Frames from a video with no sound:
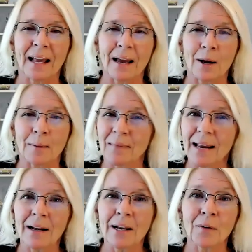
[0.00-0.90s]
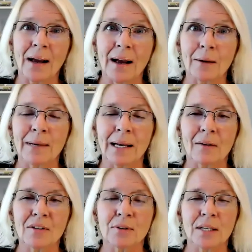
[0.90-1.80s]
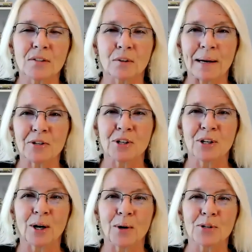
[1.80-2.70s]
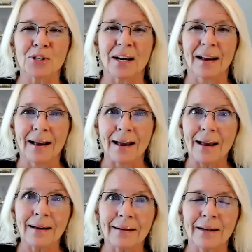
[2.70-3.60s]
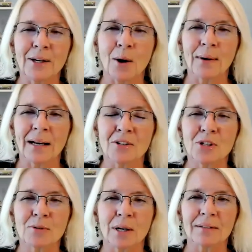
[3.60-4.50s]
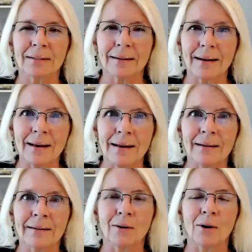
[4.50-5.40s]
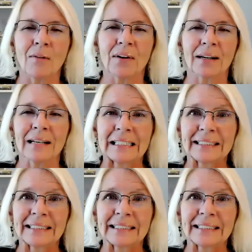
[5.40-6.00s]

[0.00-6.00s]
Elion Haan, midlife and transformation coach, and yoga instructor and author.